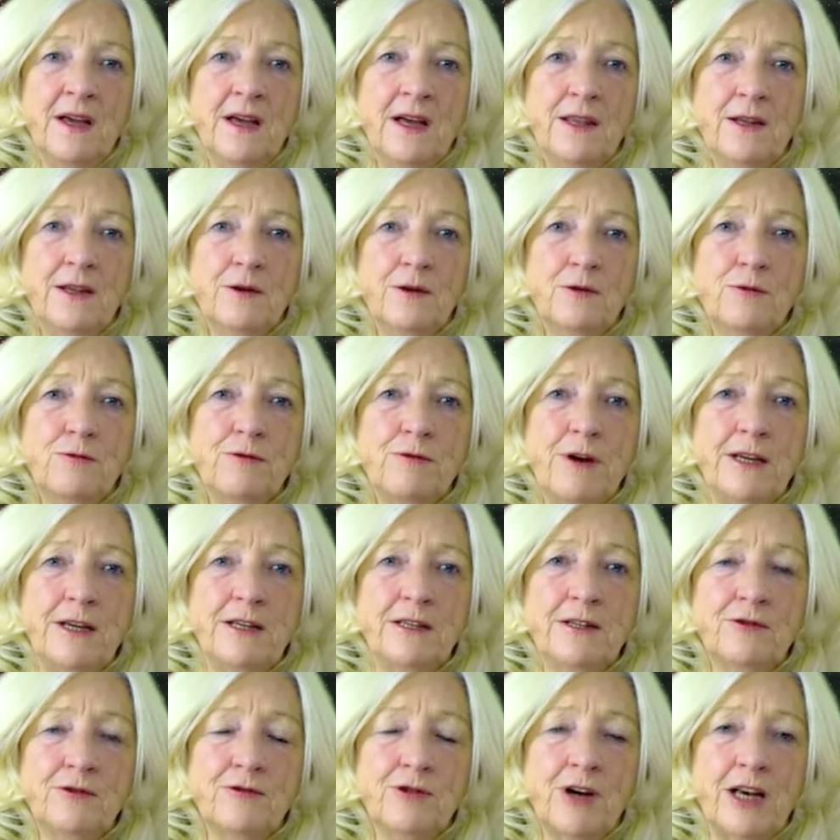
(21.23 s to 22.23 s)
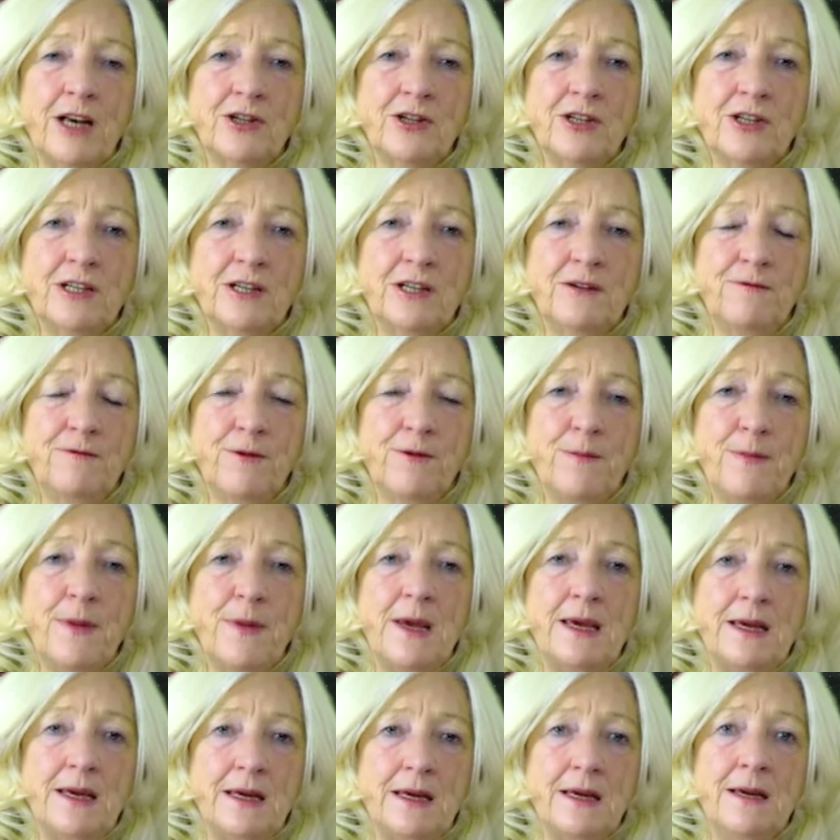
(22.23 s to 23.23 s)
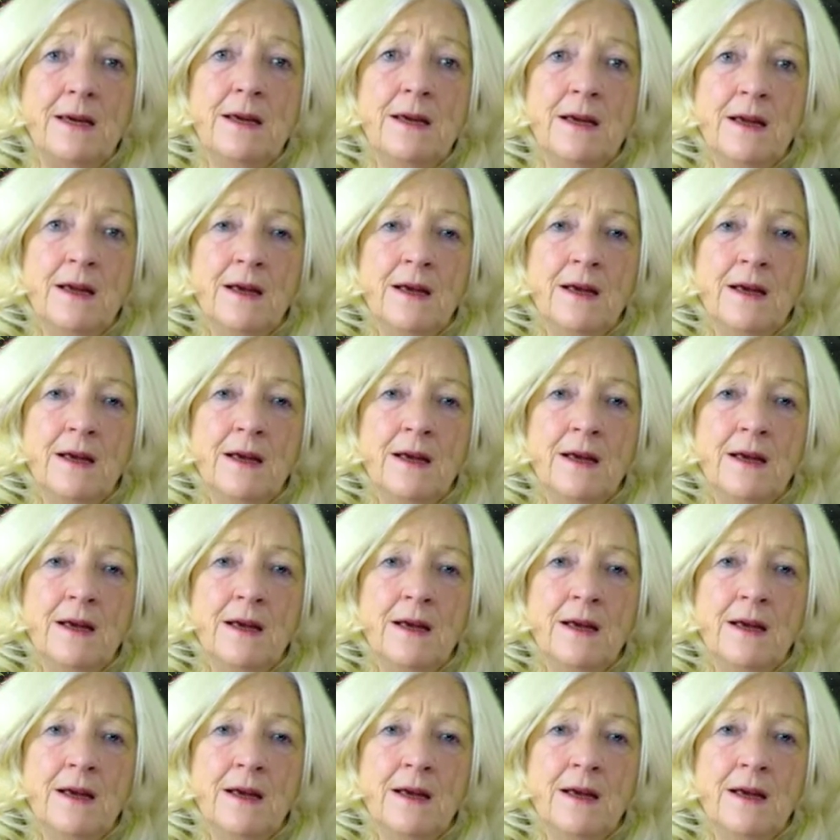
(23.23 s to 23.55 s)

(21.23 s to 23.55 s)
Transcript: and the greatest tragedy for me